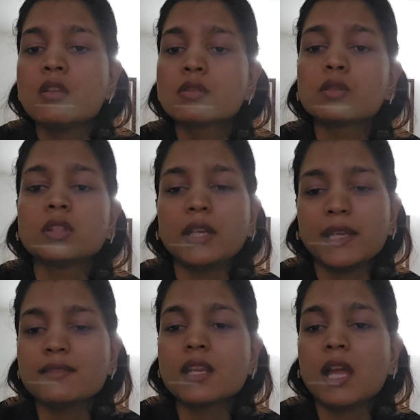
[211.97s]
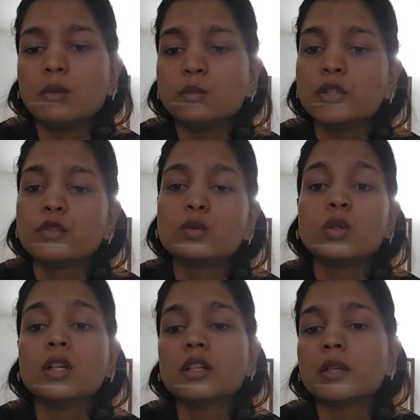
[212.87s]
So the next time when you
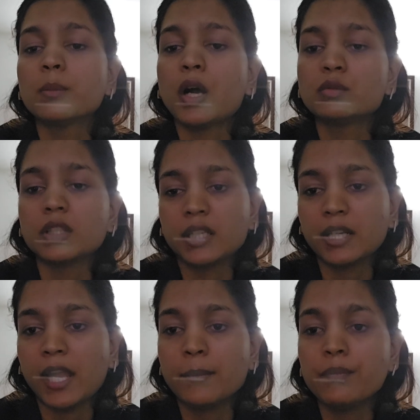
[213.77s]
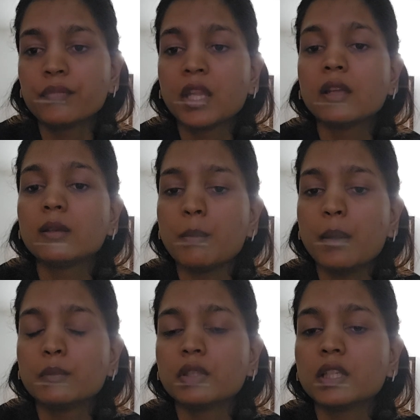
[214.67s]
heard about the crime,
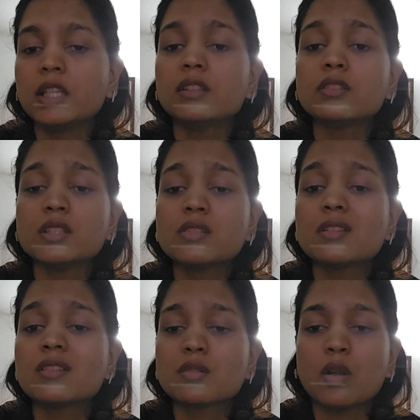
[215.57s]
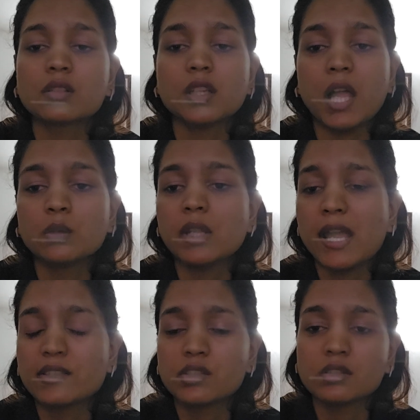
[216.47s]
remember, it is just not a loud
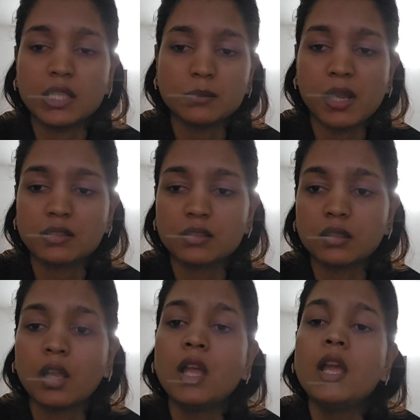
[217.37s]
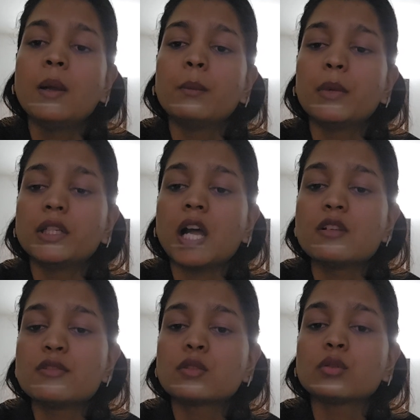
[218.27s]
action that matters, but
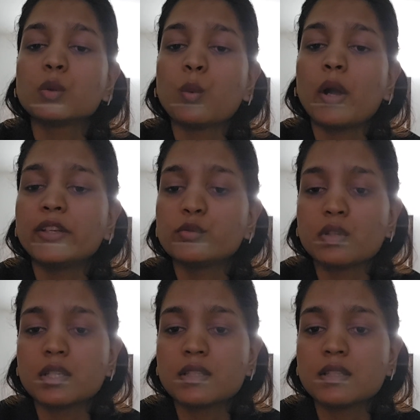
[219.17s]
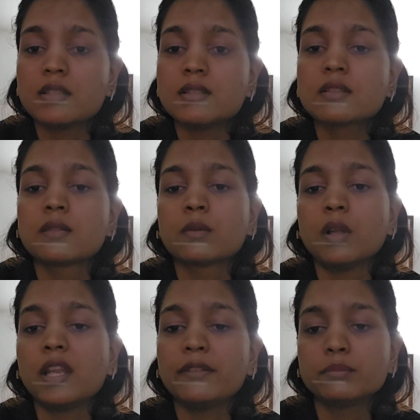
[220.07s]
also the quiet traces
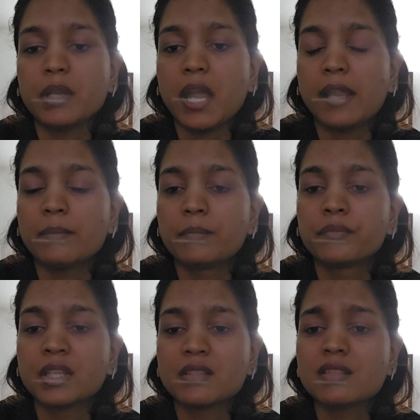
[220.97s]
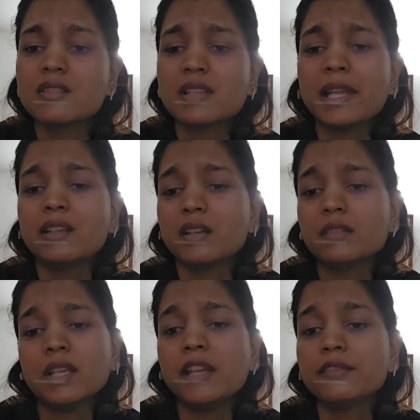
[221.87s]
left behind, just like our
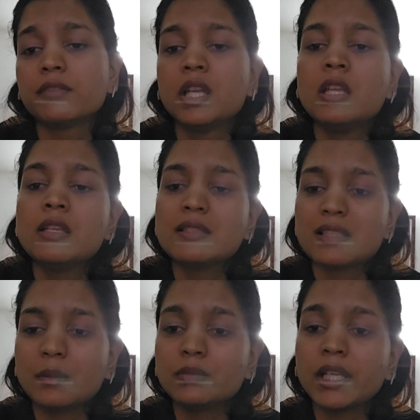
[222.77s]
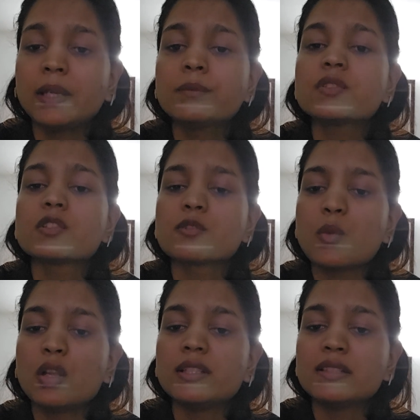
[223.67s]
life. Sometimes the
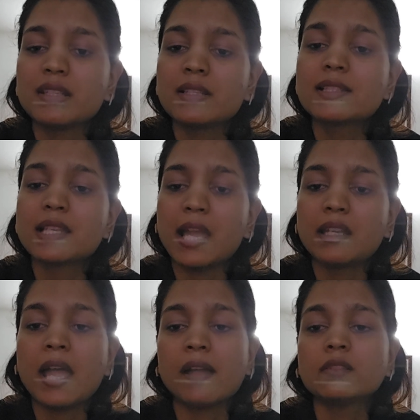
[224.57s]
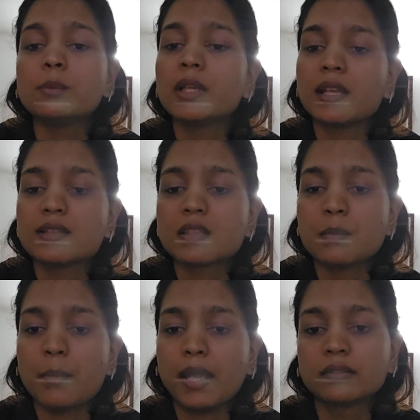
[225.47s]
smallest things can have a biggest
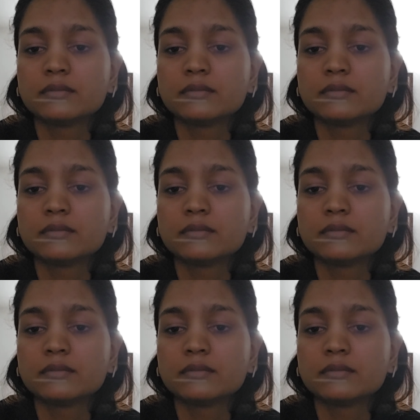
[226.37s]
impact.